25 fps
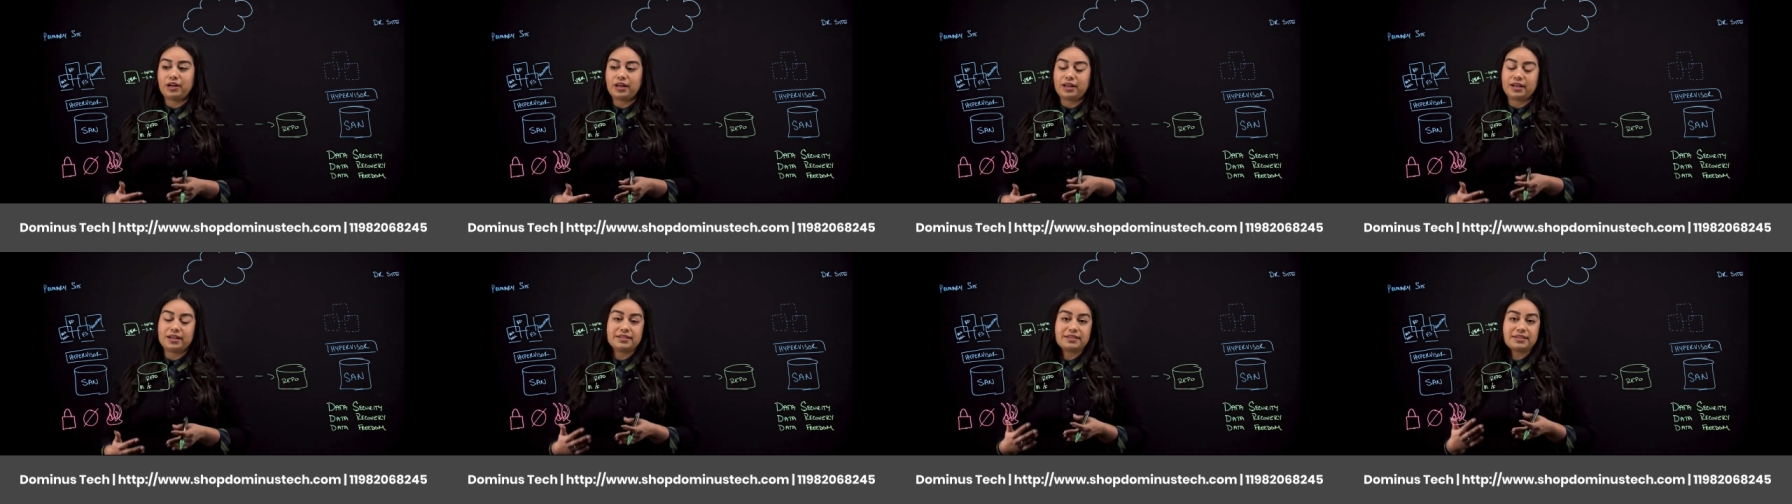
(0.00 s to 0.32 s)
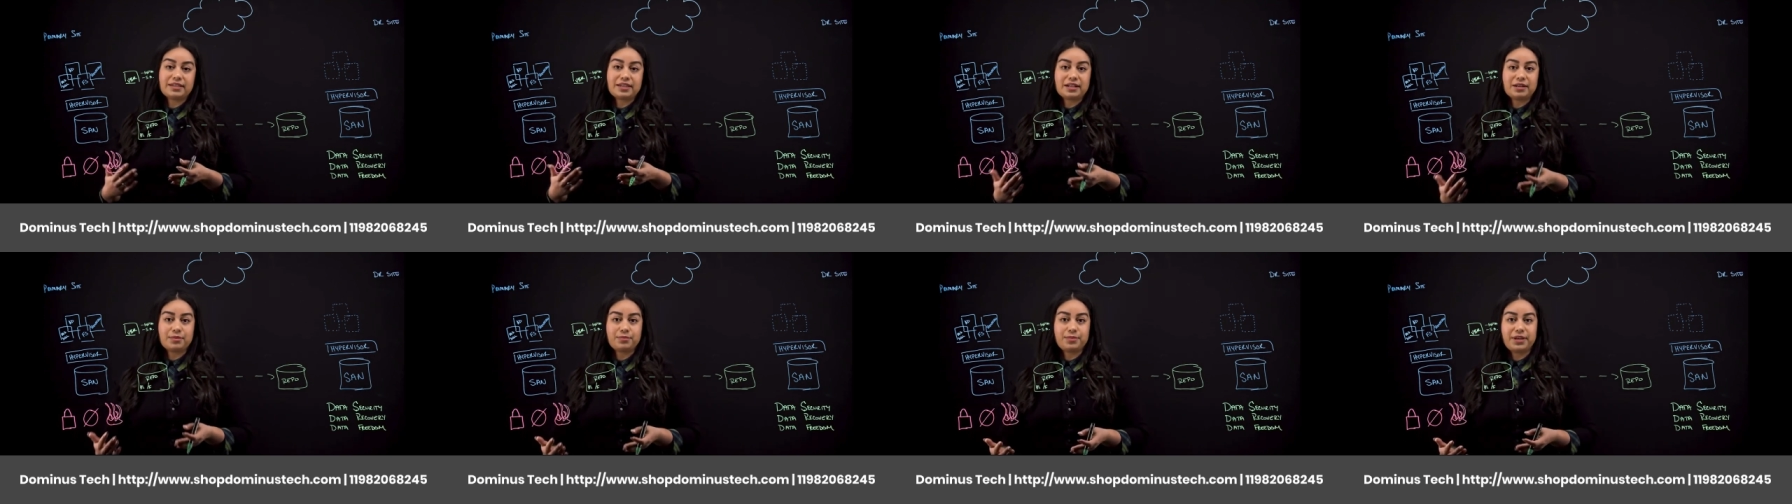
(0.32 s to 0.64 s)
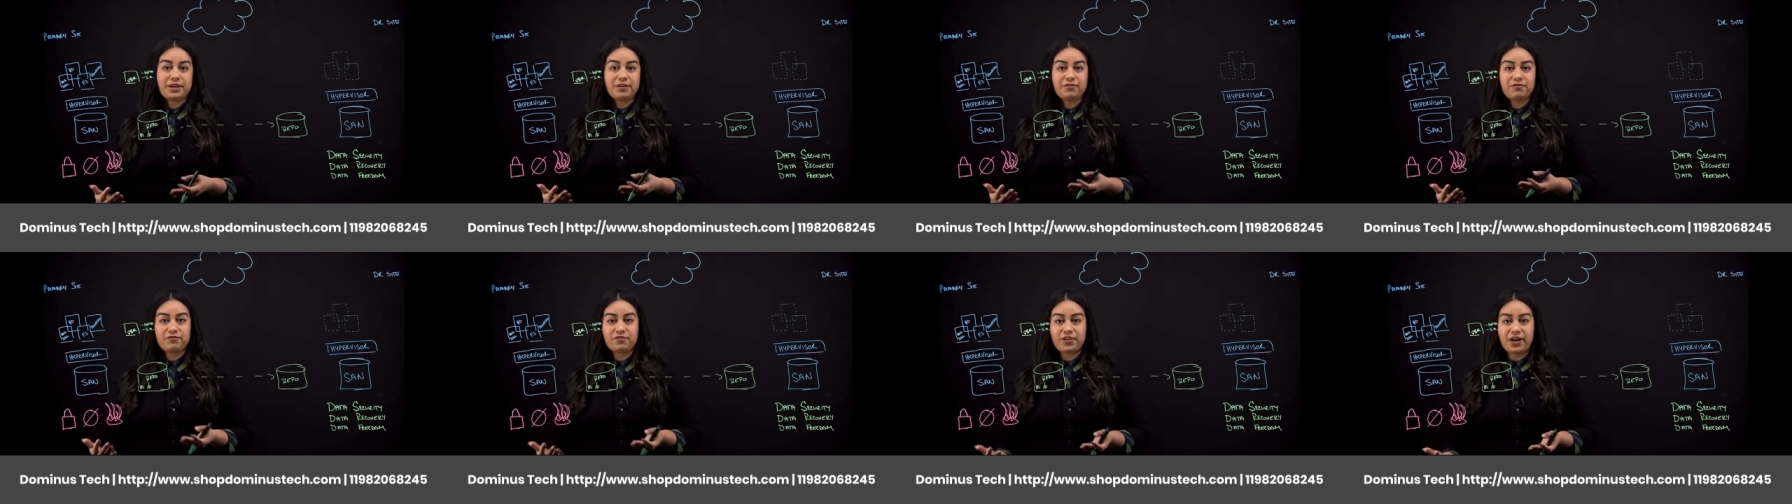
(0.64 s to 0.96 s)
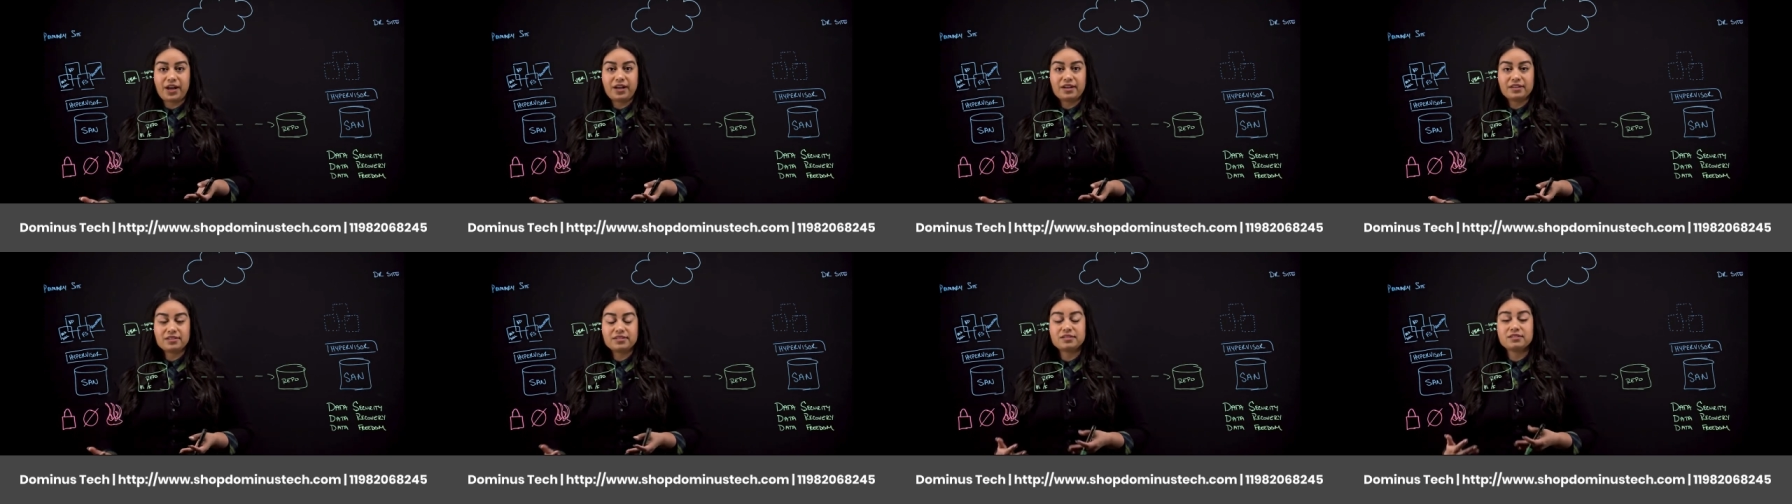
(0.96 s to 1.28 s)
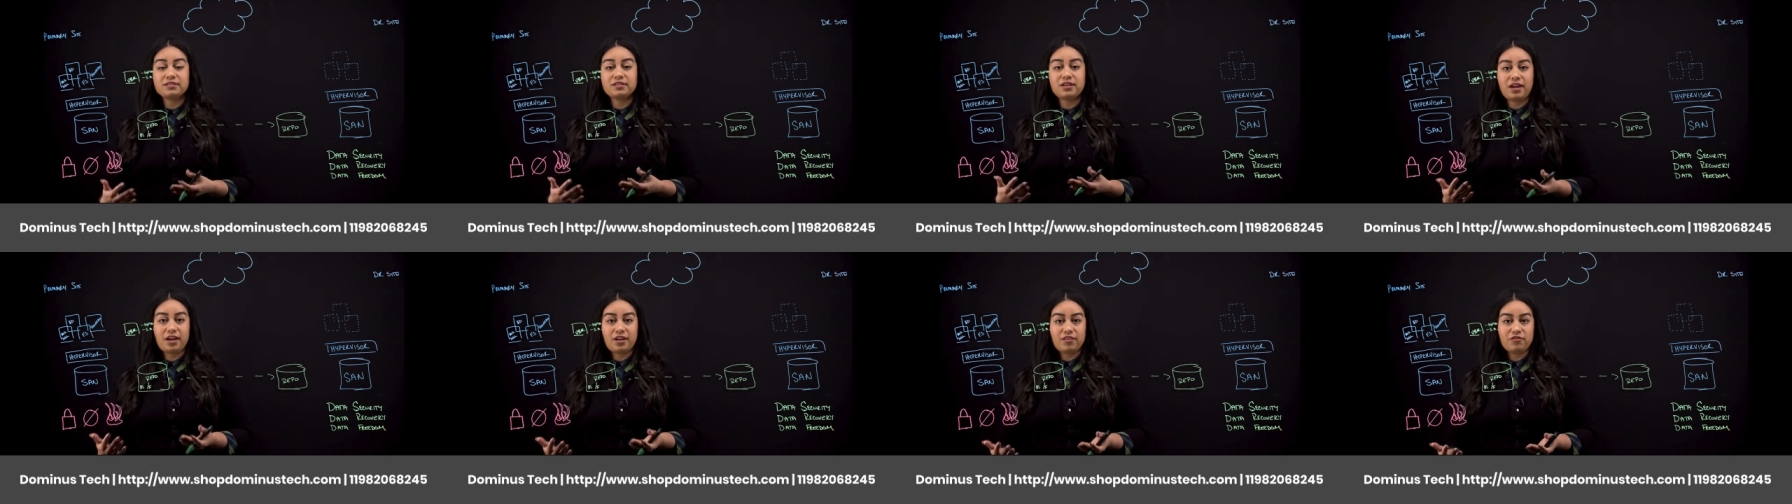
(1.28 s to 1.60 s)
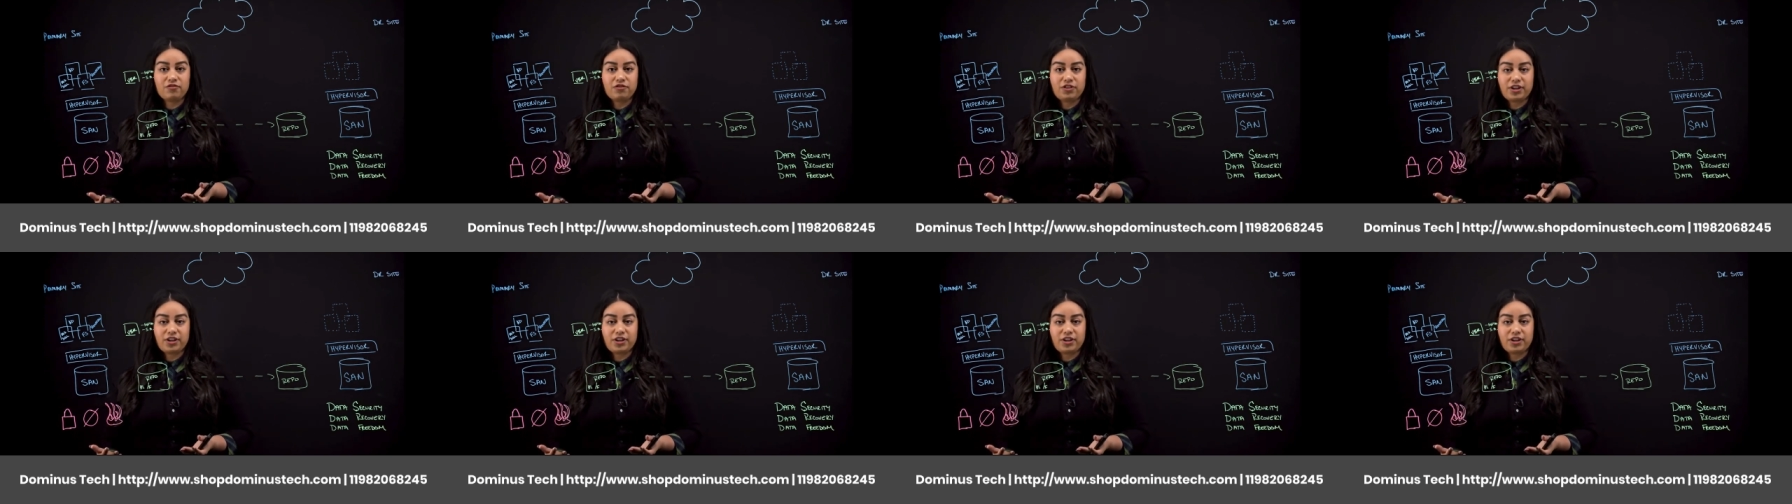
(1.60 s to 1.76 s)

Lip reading: and it's going to be fast and